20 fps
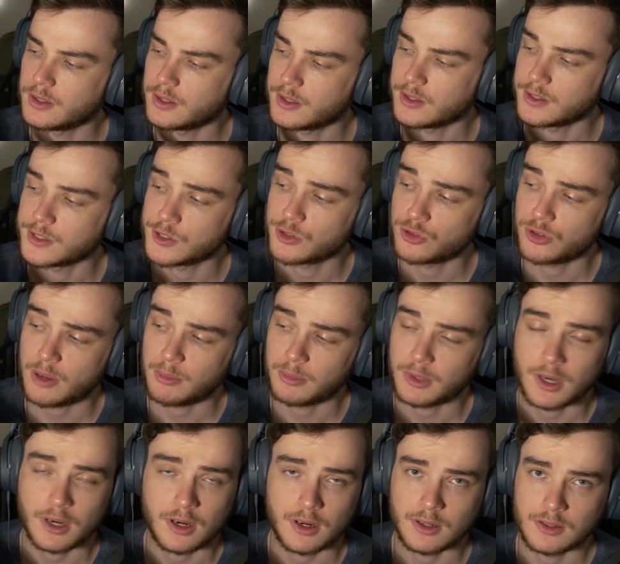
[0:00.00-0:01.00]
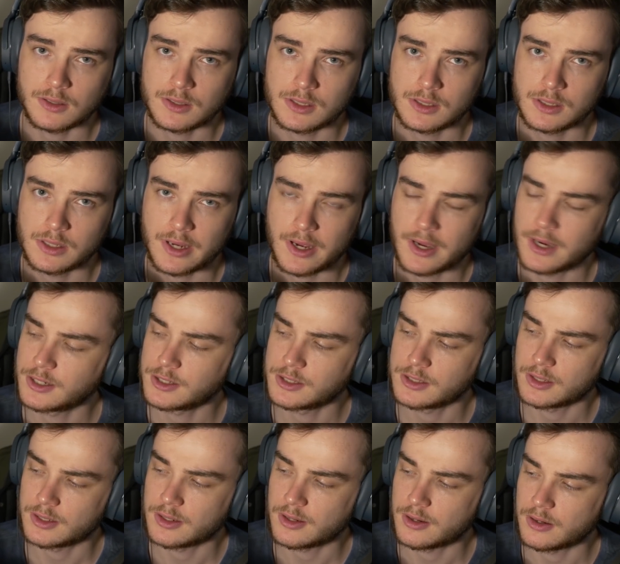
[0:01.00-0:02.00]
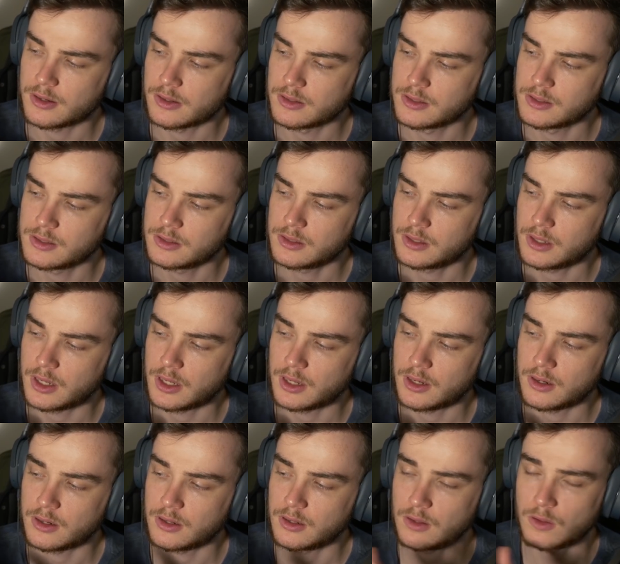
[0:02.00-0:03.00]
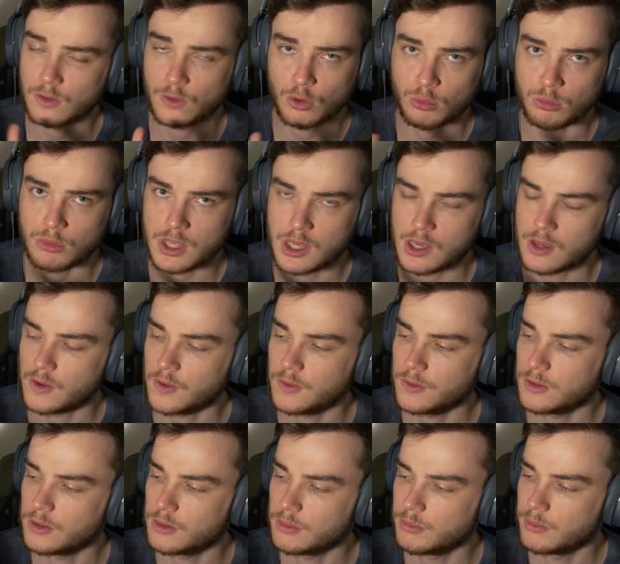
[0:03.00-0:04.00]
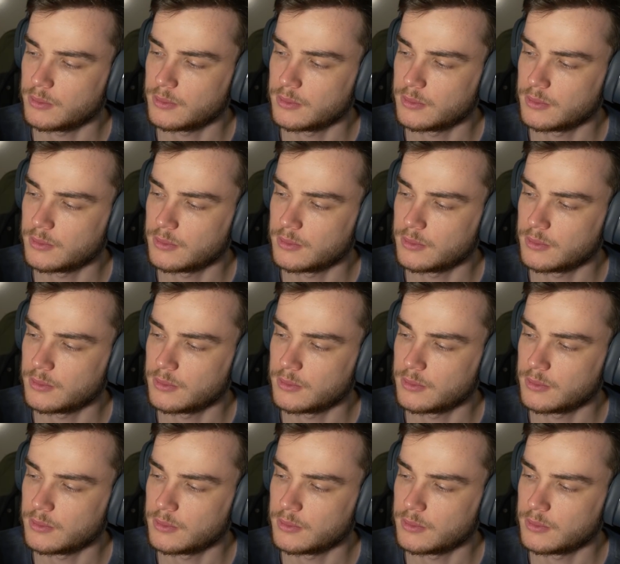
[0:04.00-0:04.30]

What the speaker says: And there's trap cards, action cards, and zombie cards.